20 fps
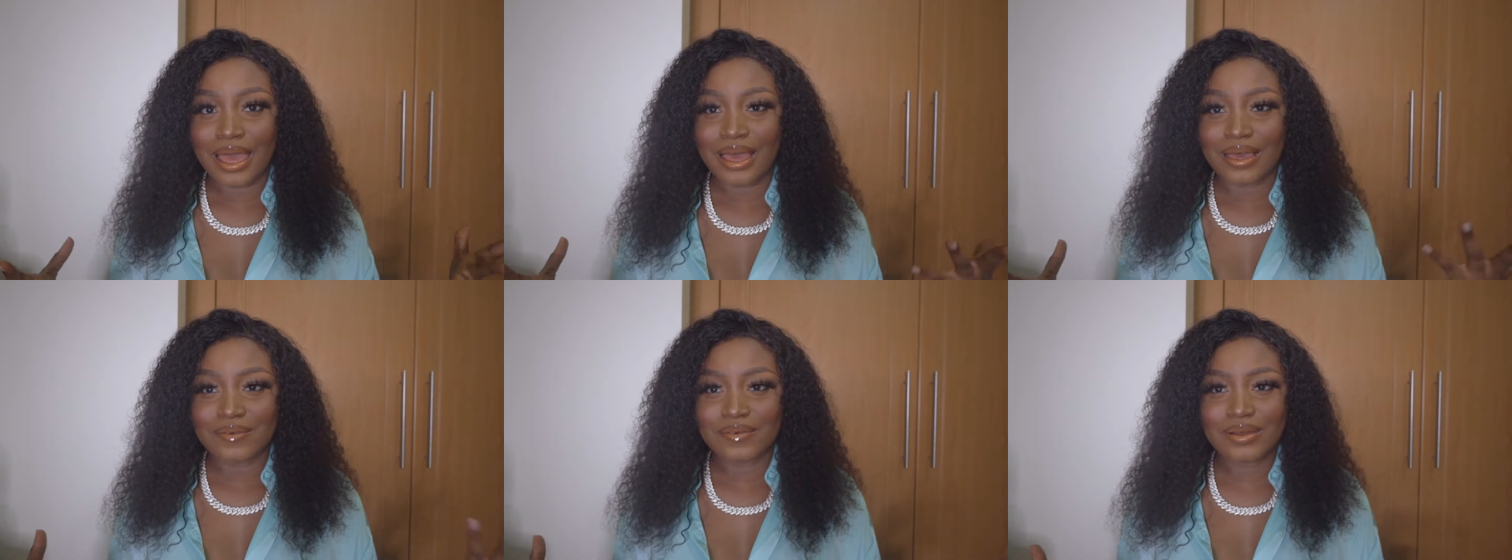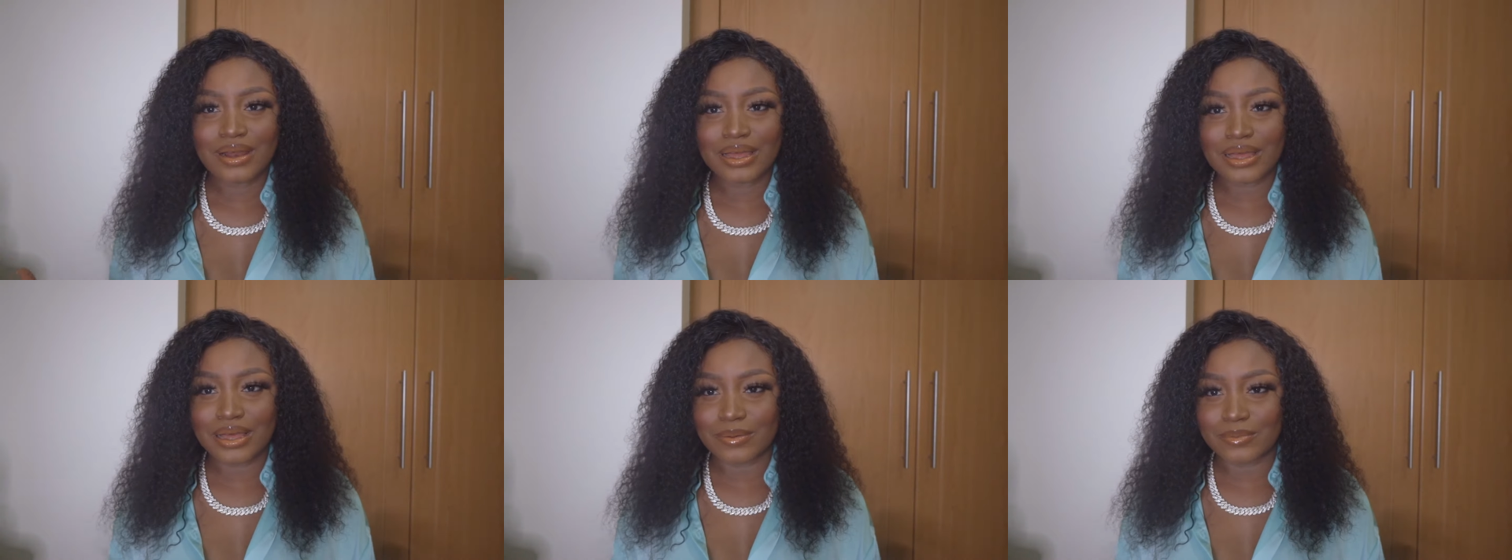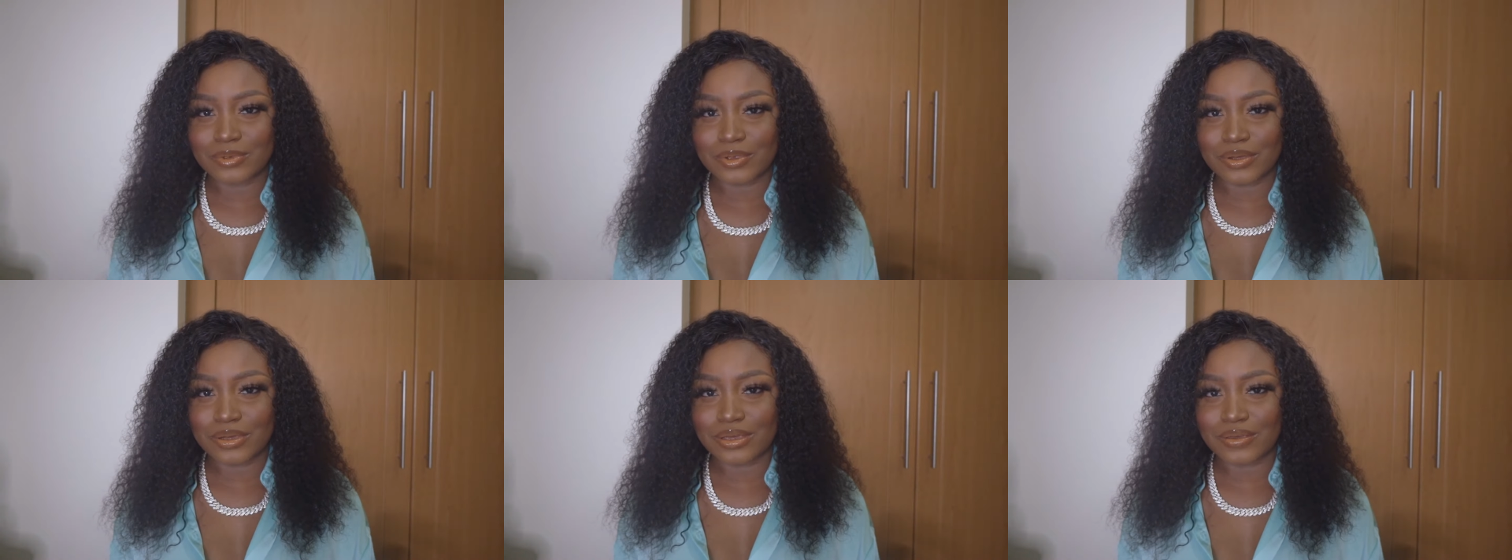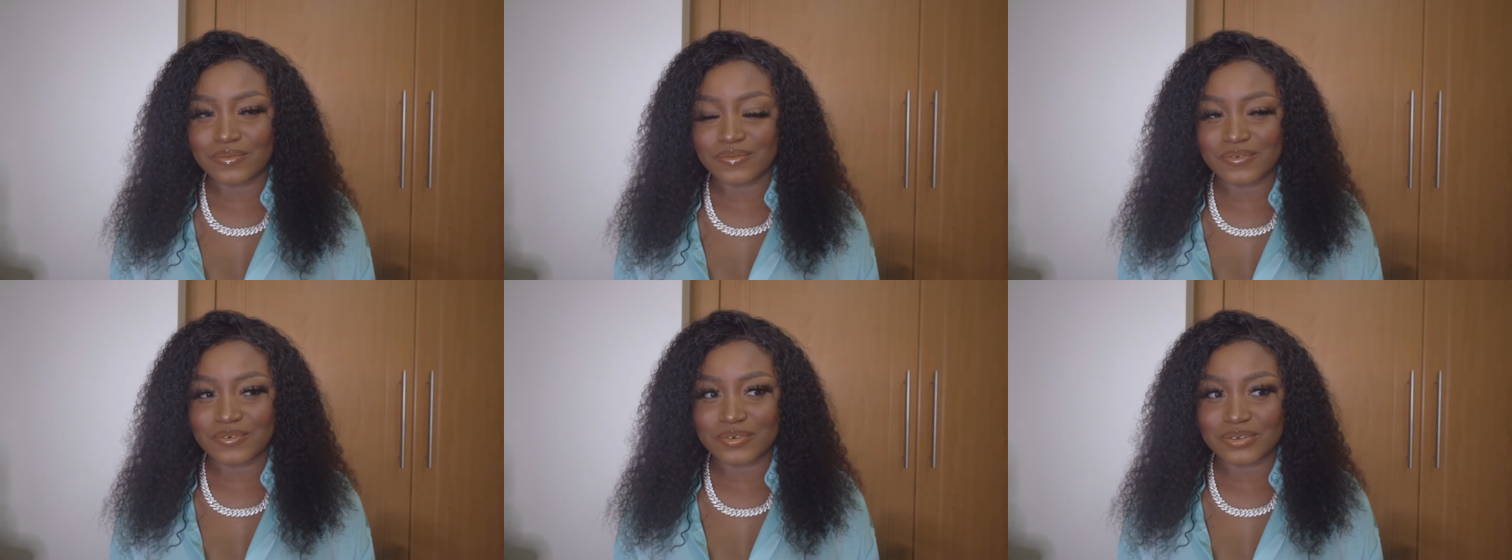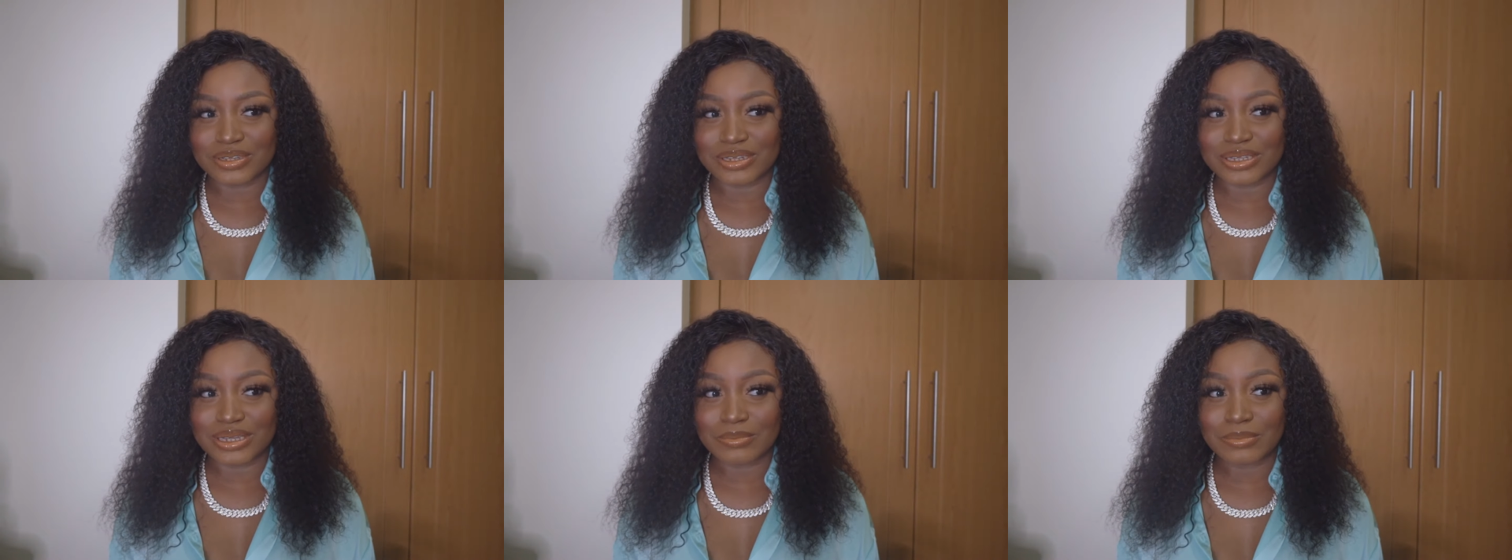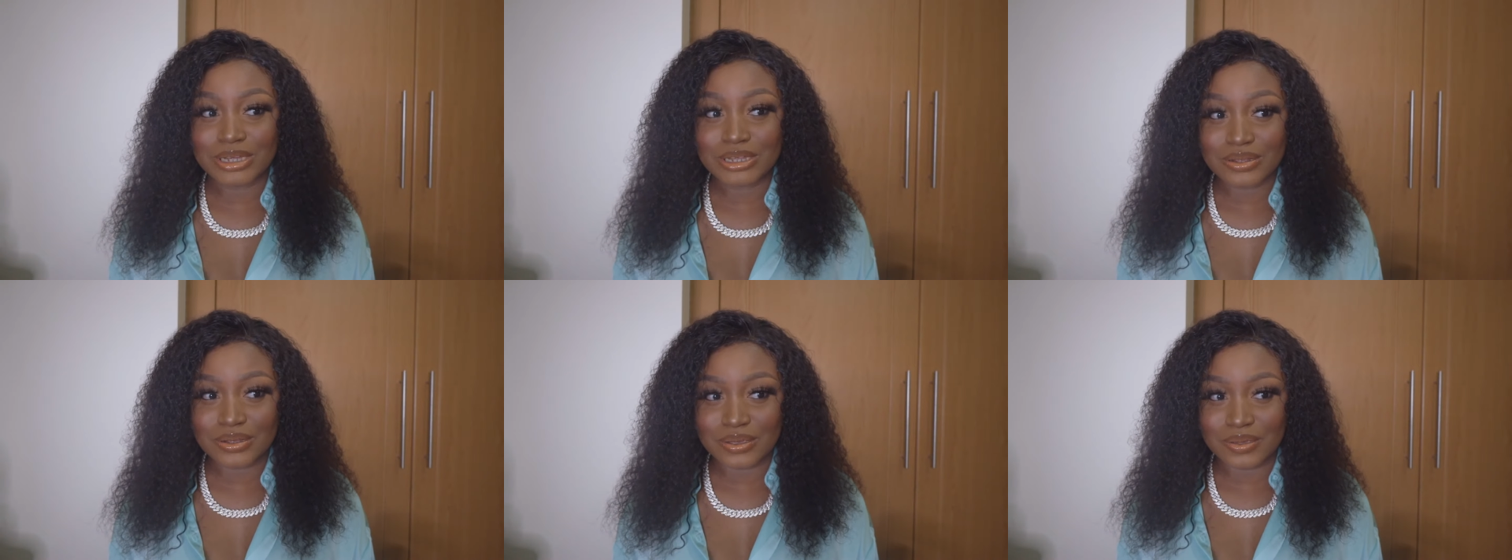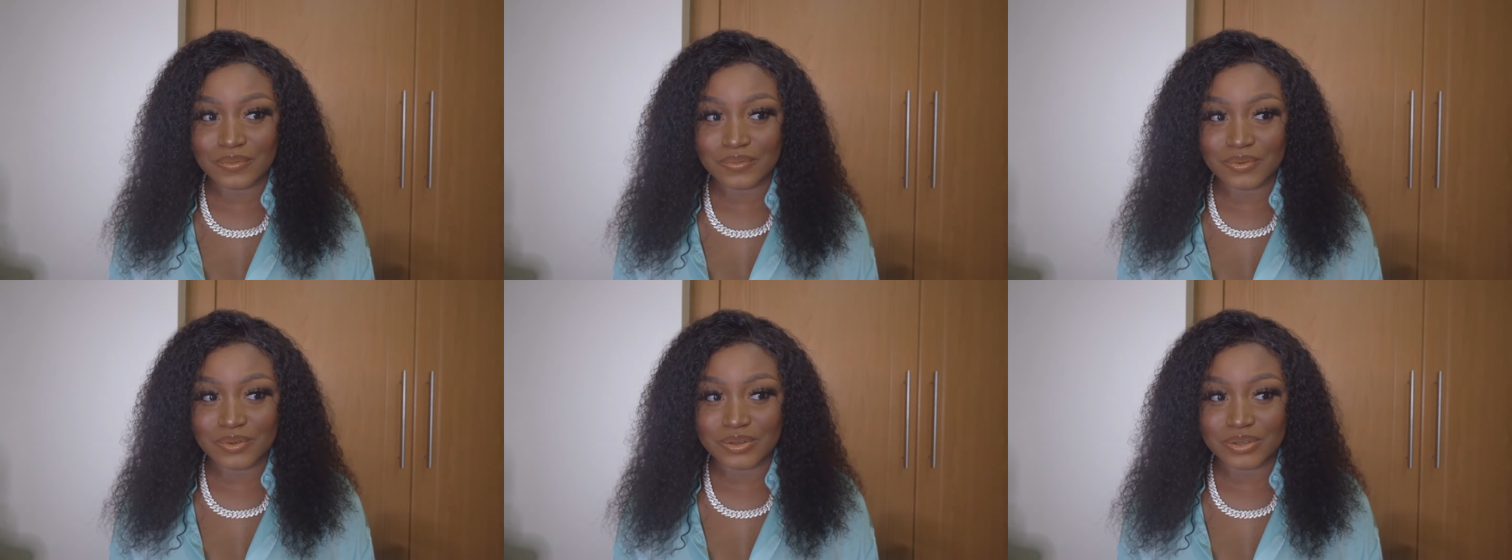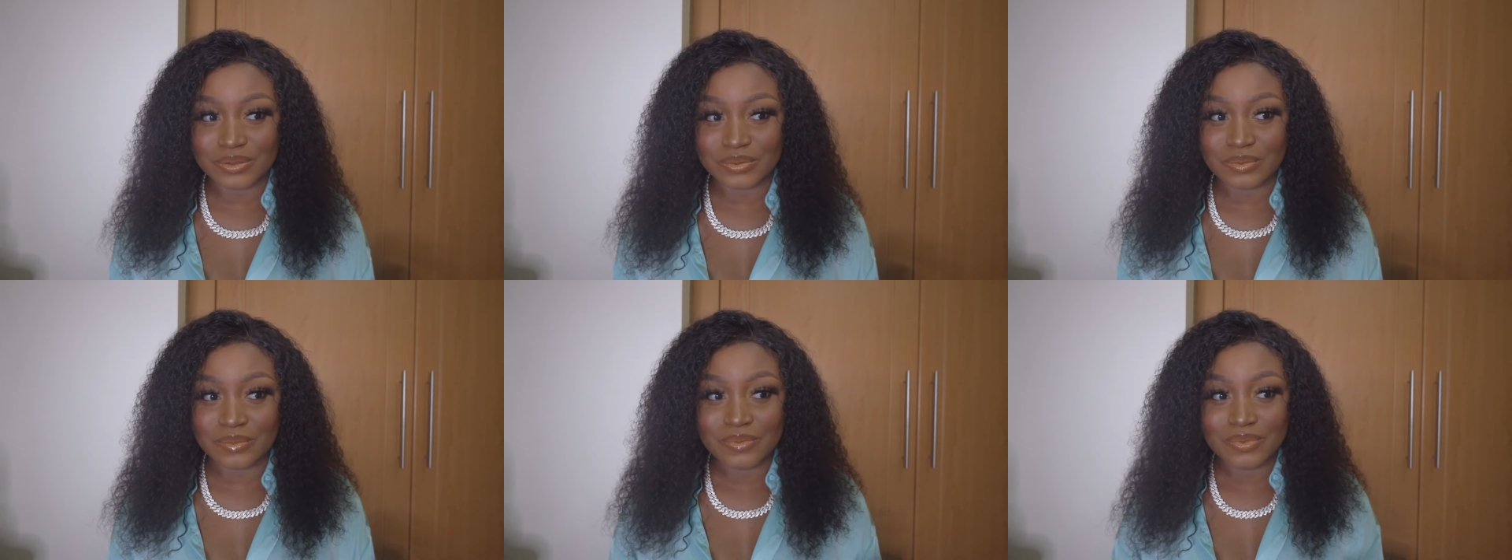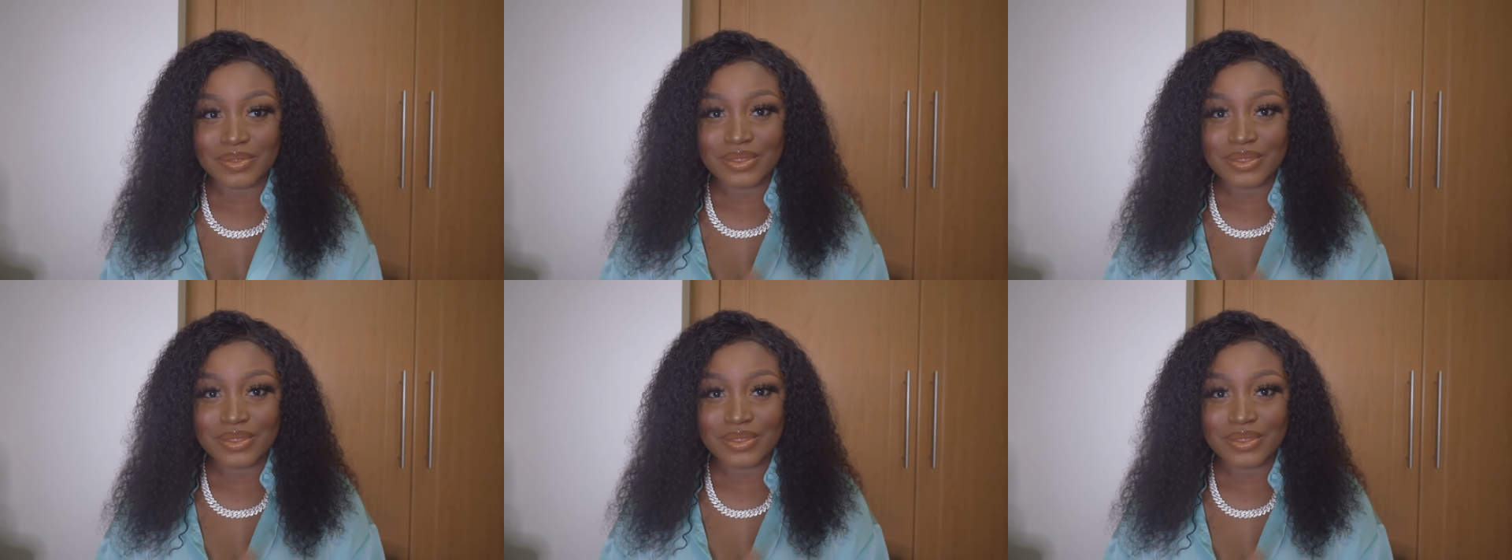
I feel like I'm talking funny. Am I talking funny?